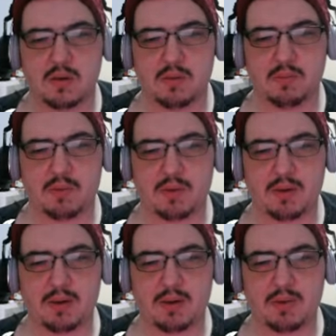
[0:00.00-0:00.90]
We're gonna
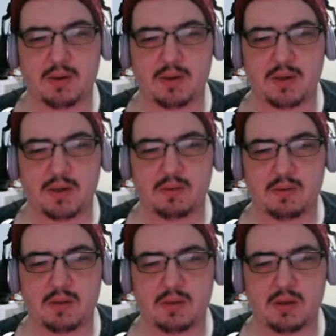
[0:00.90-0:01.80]
mark it
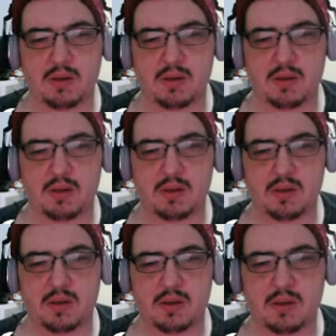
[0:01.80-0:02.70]
with
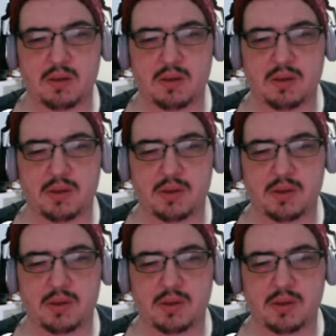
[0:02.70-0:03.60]

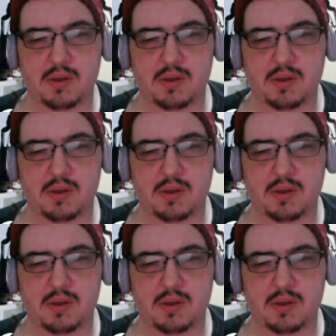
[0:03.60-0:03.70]
a